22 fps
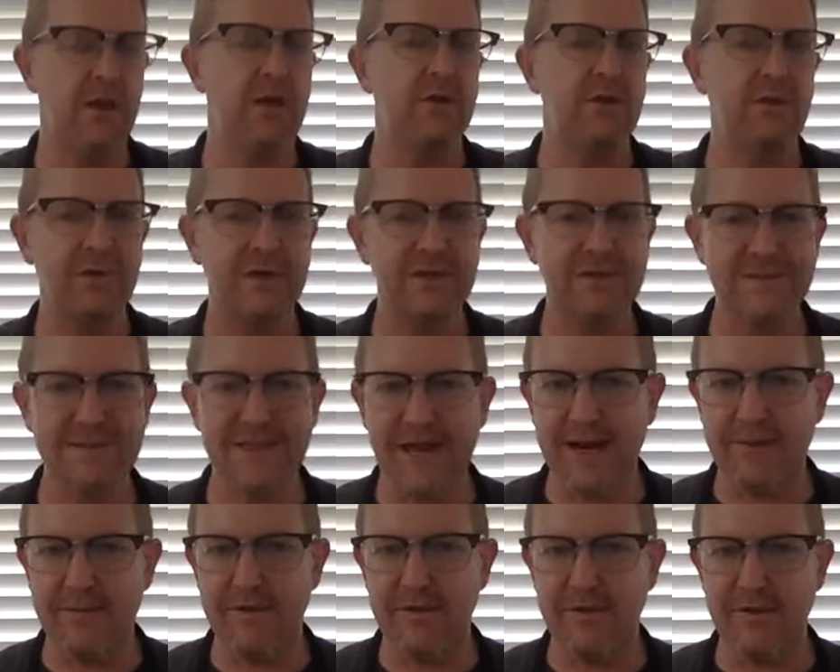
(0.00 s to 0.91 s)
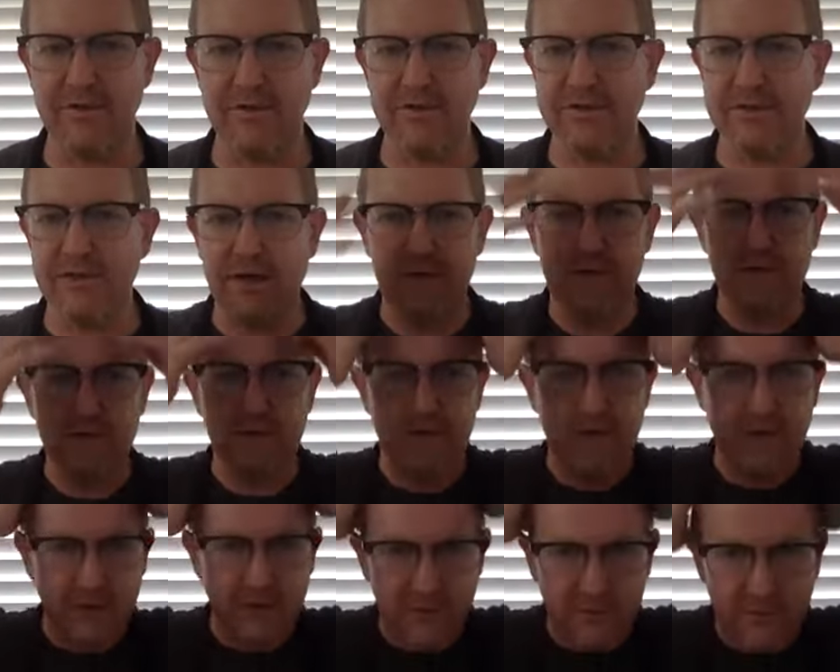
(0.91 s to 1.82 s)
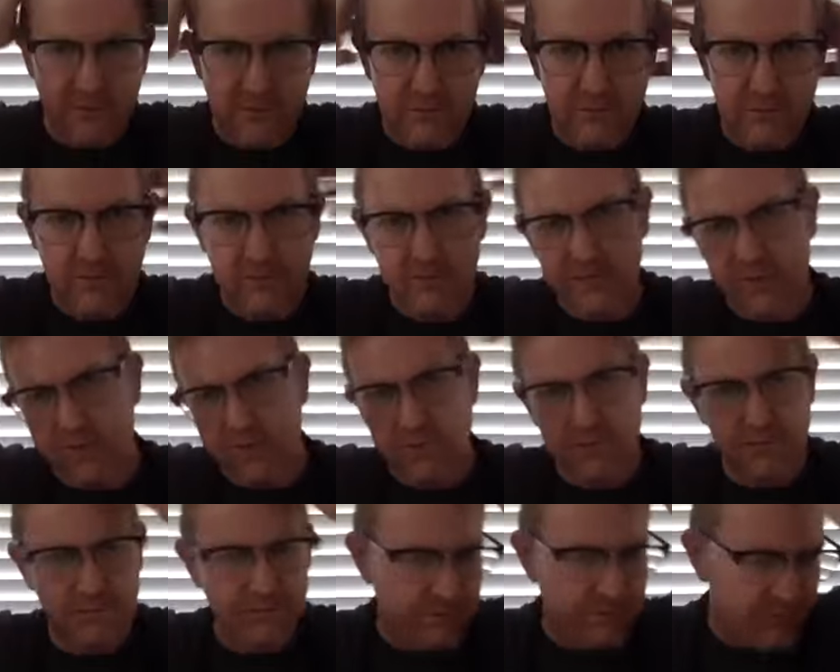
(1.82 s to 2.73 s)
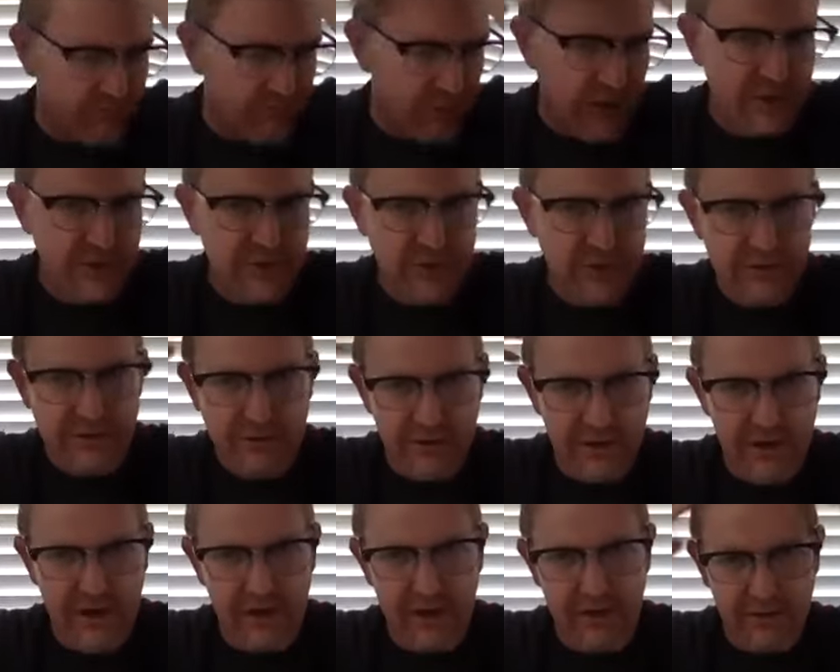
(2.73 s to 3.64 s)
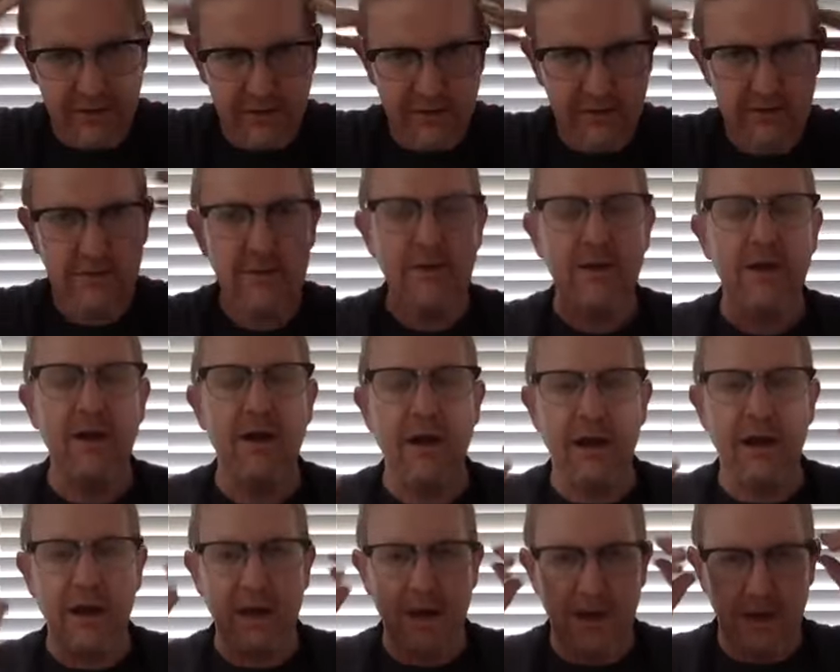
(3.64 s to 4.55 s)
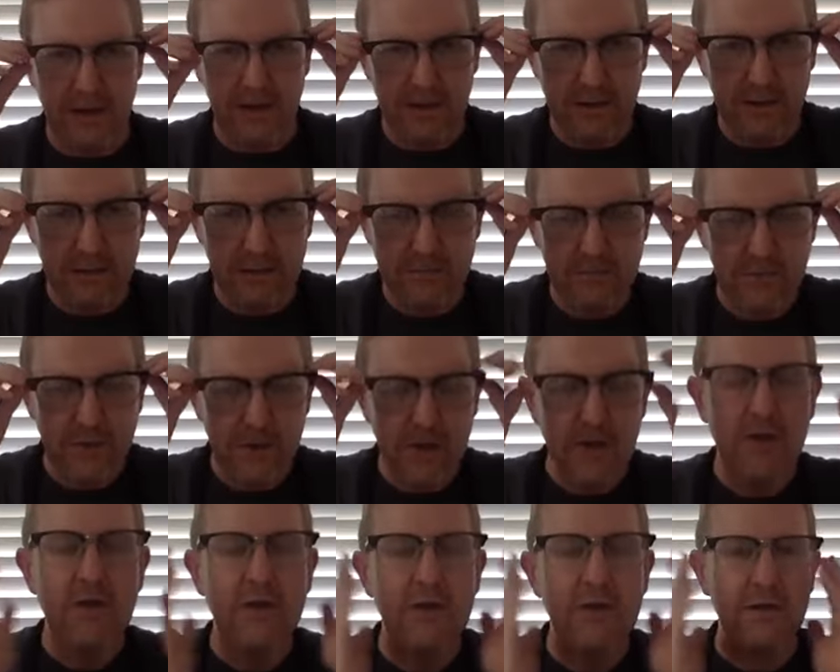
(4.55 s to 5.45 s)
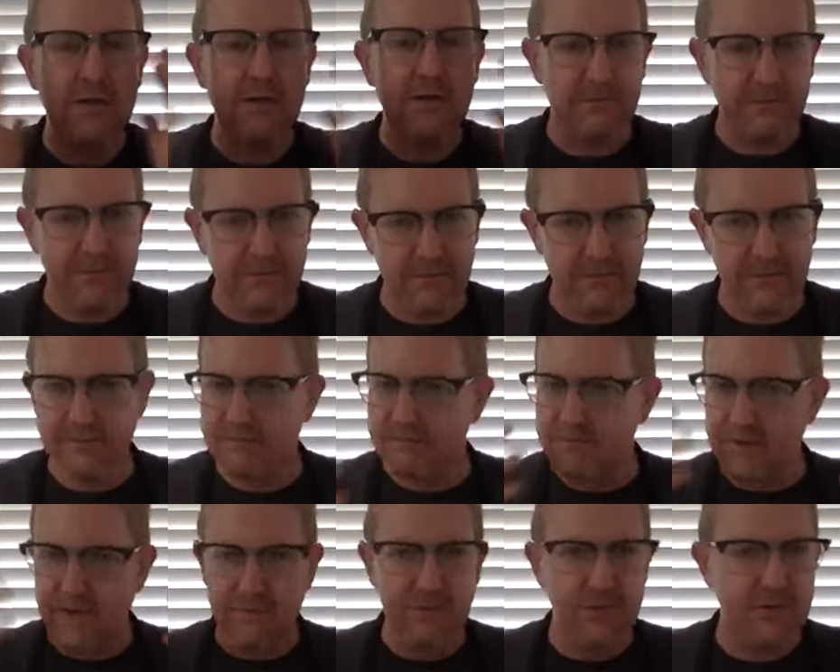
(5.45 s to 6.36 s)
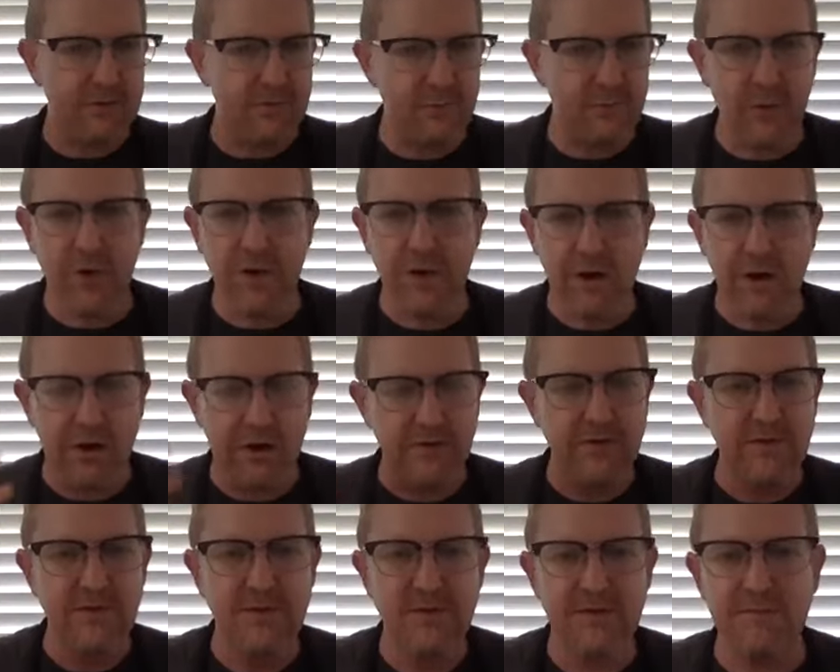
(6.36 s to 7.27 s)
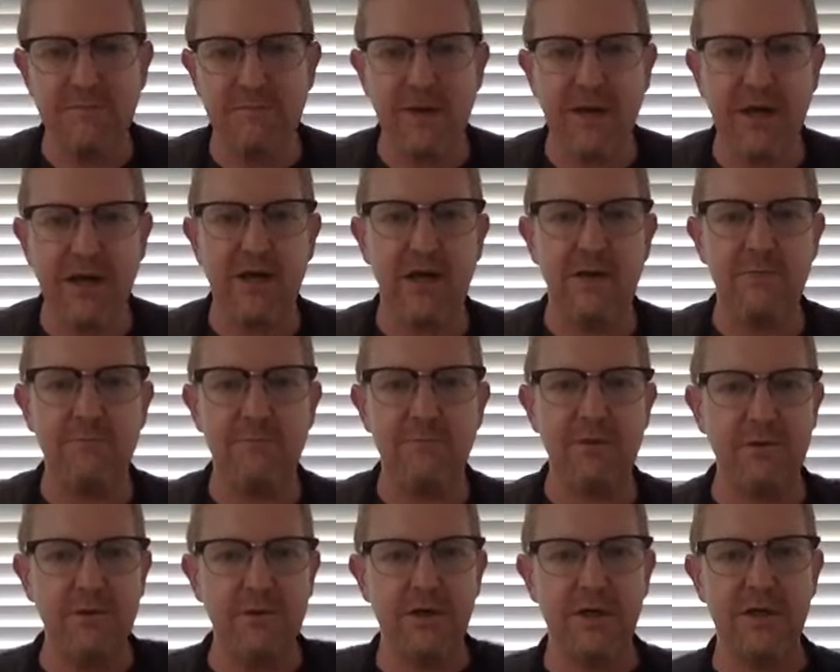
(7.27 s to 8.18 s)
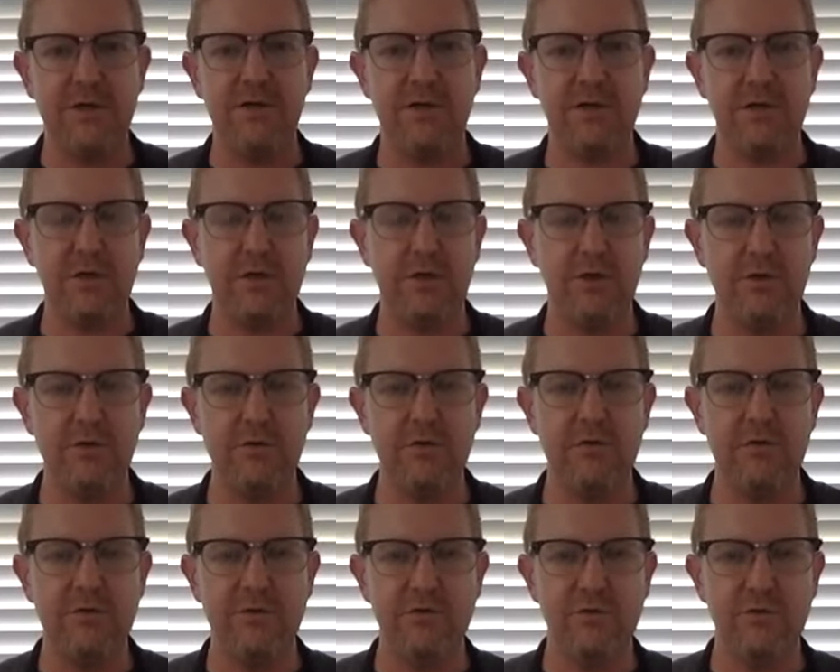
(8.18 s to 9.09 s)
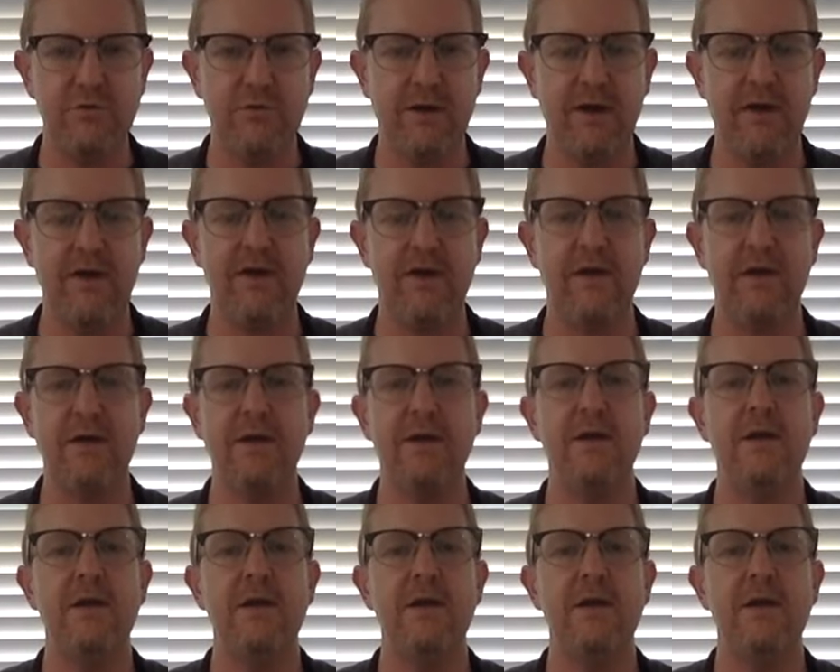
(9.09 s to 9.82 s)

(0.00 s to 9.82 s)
You examine yourself. You, you brush your hair. Uh, maybe you put on some makeup, you look at the clothes you're wearing,